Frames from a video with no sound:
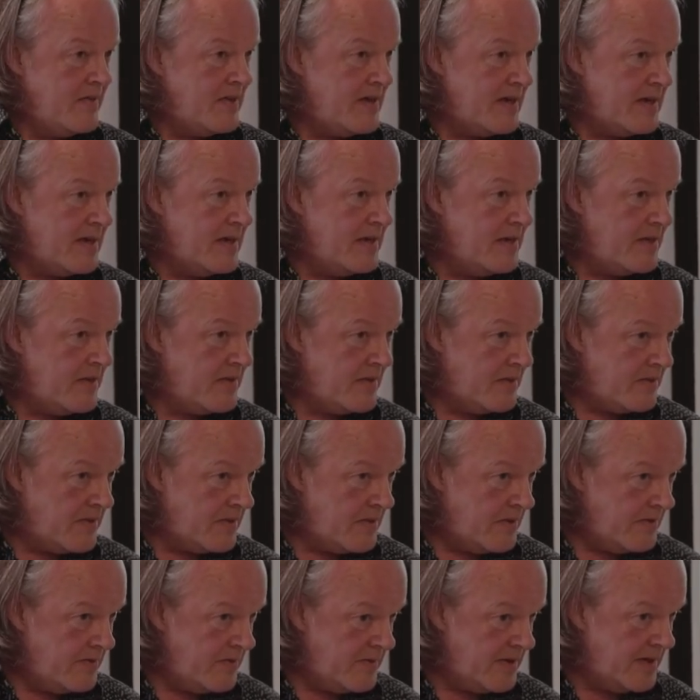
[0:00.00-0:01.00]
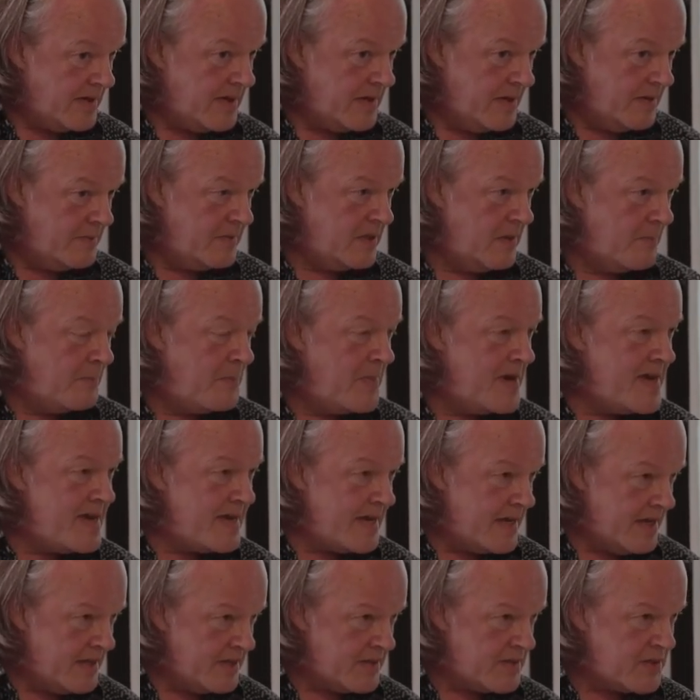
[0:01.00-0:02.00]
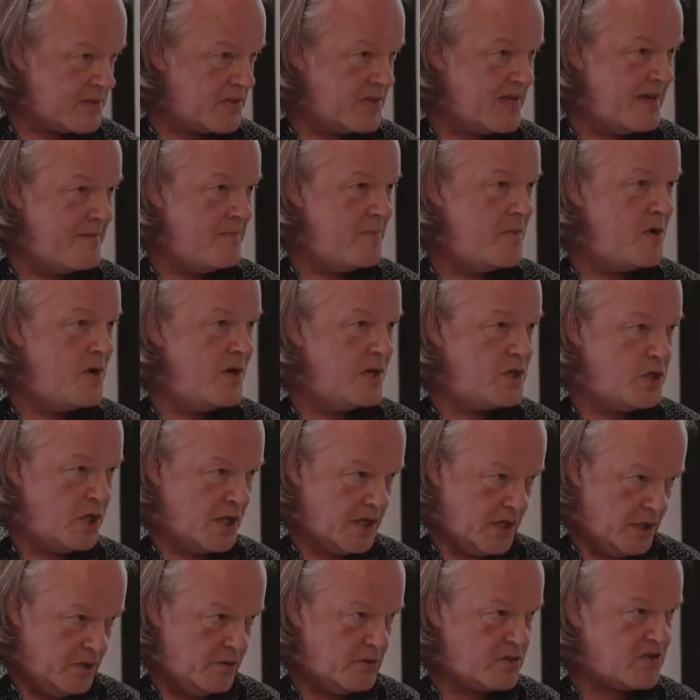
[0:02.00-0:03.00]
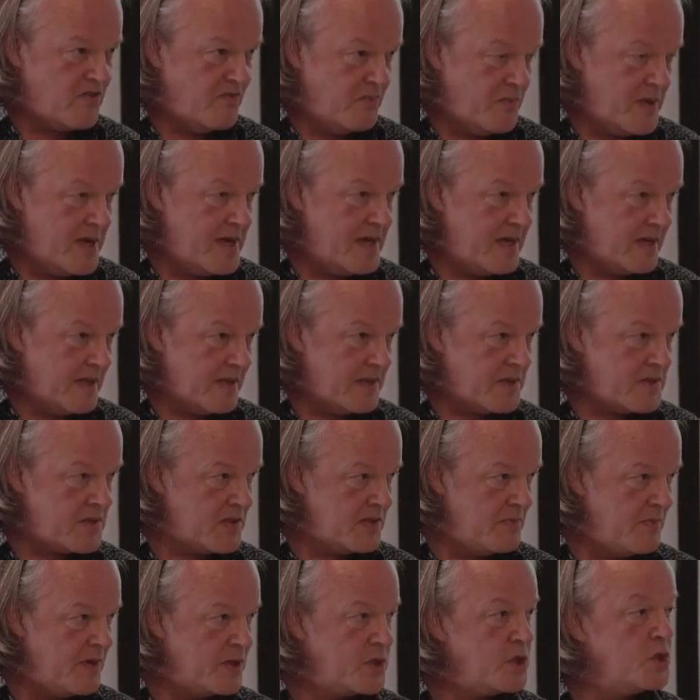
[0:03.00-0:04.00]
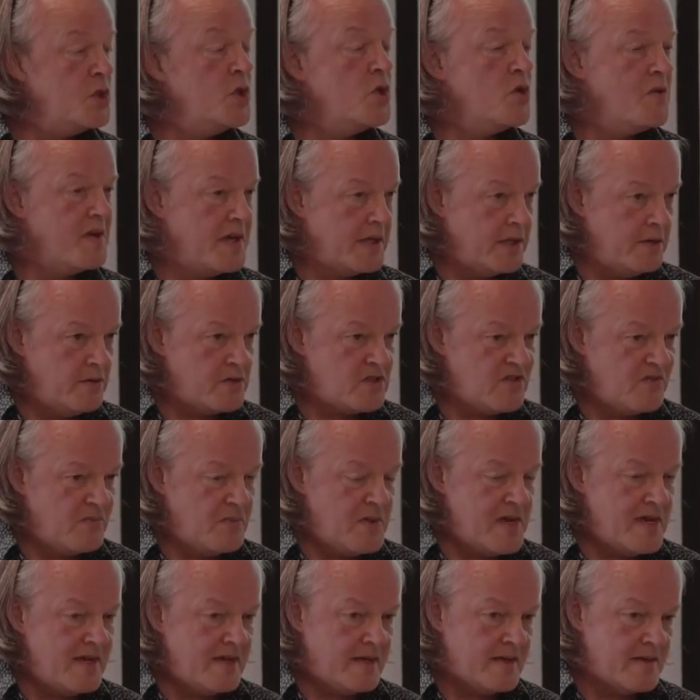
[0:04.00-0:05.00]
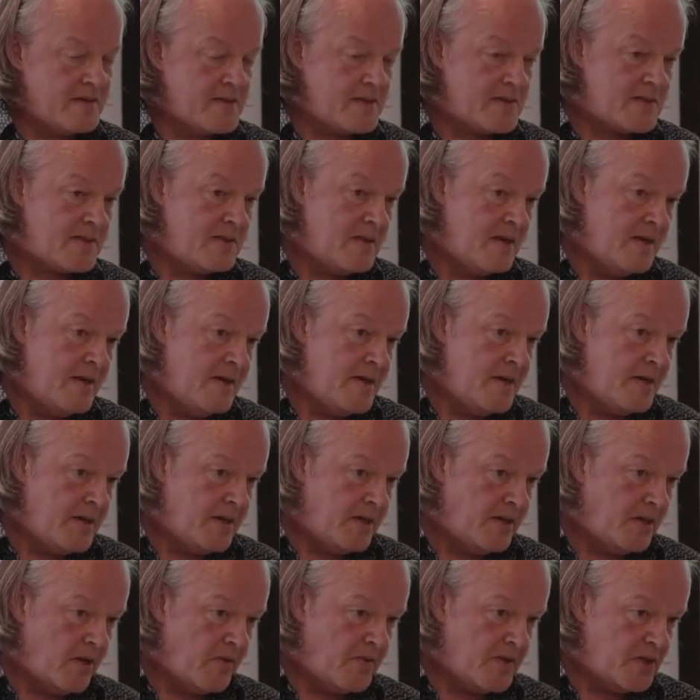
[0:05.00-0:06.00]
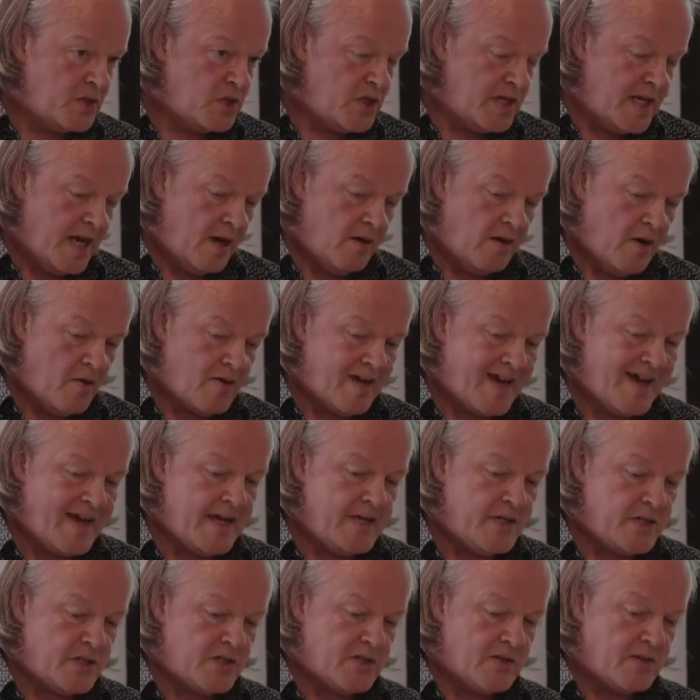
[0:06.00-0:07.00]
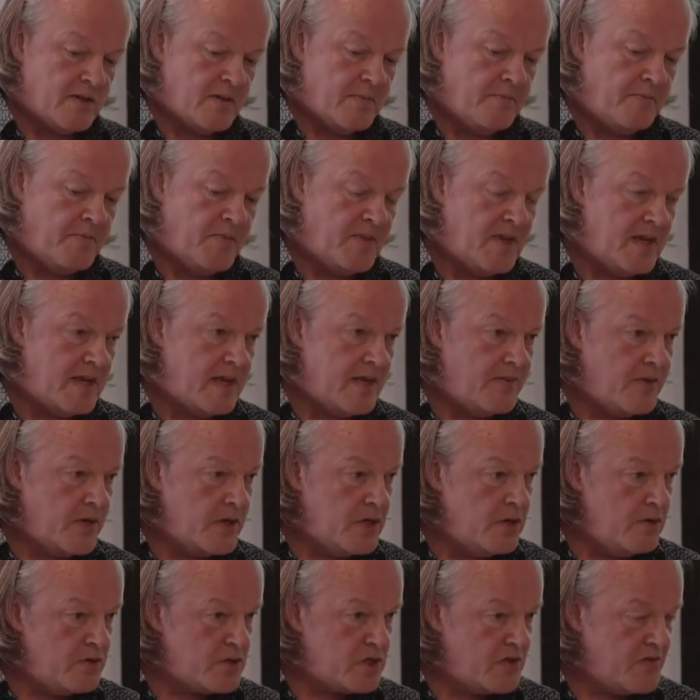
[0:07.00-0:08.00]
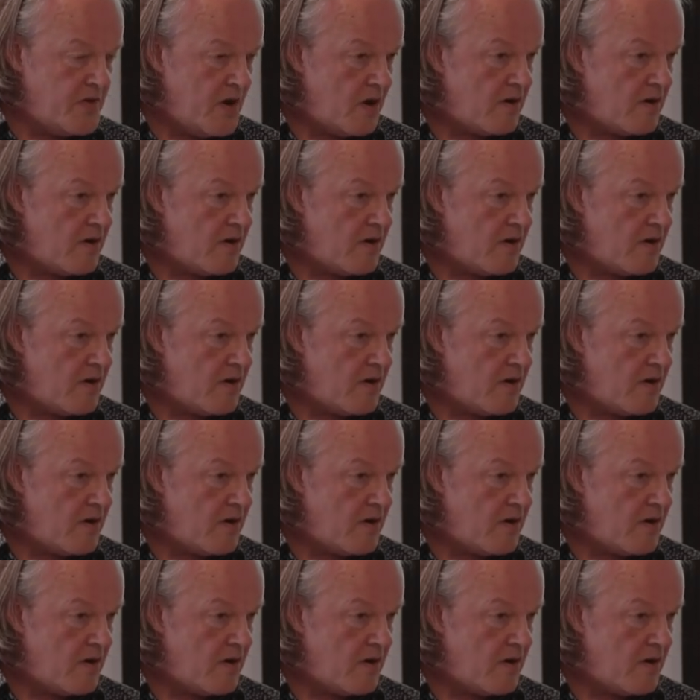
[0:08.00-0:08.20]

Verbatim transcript: the, the, the, the beacons, the emerging use of beacons, the maturing use of beacons, you know, the geolocation, the, the use of